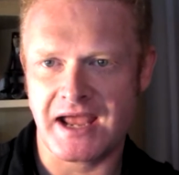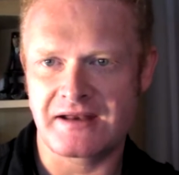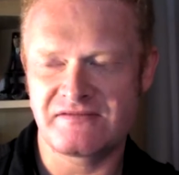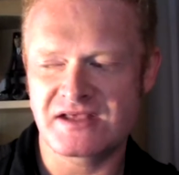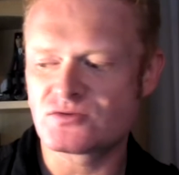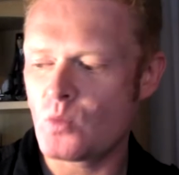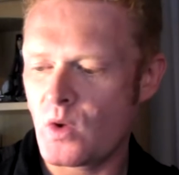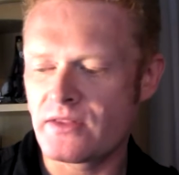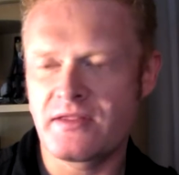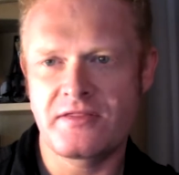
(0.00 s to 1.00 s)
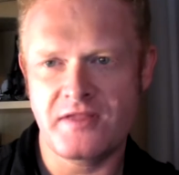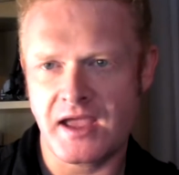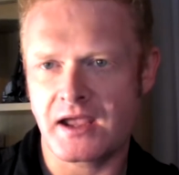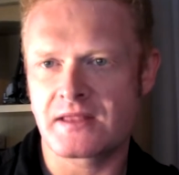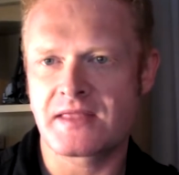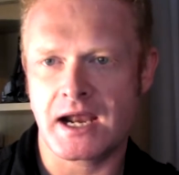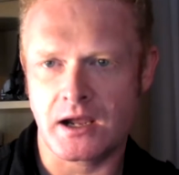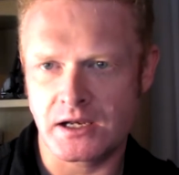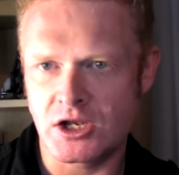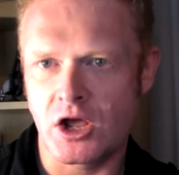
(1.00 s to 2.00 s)
and if there's one thing that
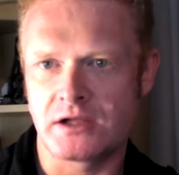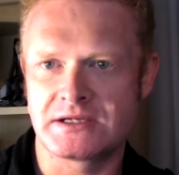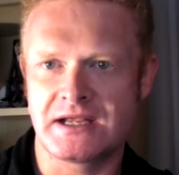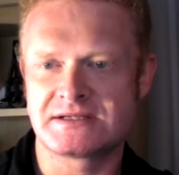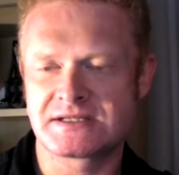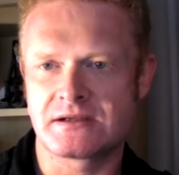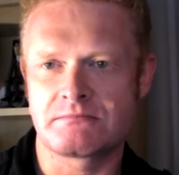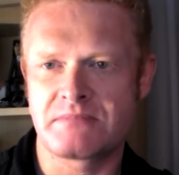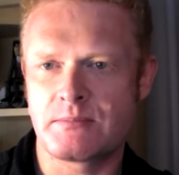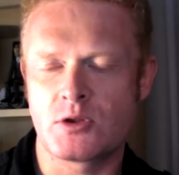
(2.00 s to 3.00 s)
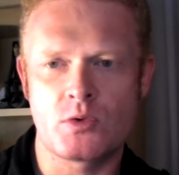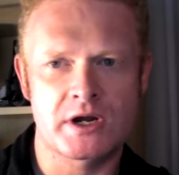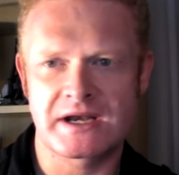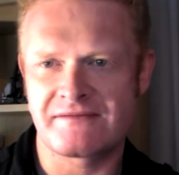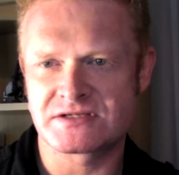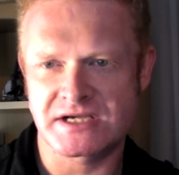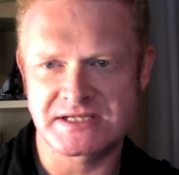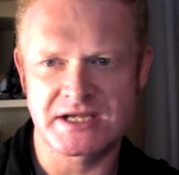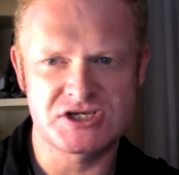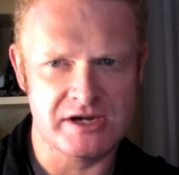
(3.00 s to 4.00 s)
I learned, it's that people who work in
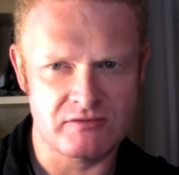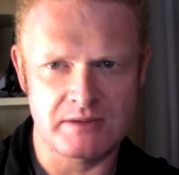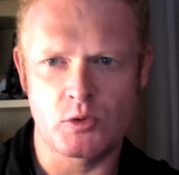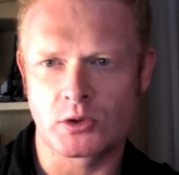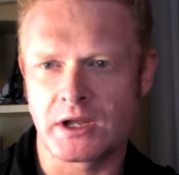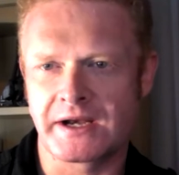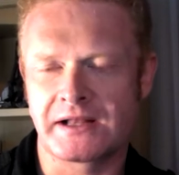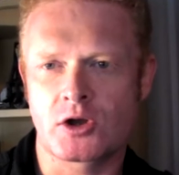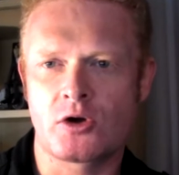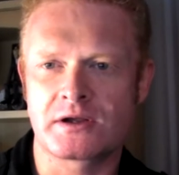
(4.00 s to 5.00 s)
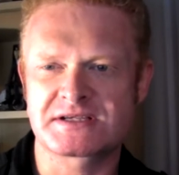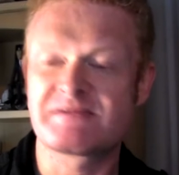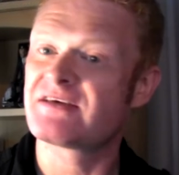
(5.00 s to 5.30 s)
advertising are generally borderline alcoholics.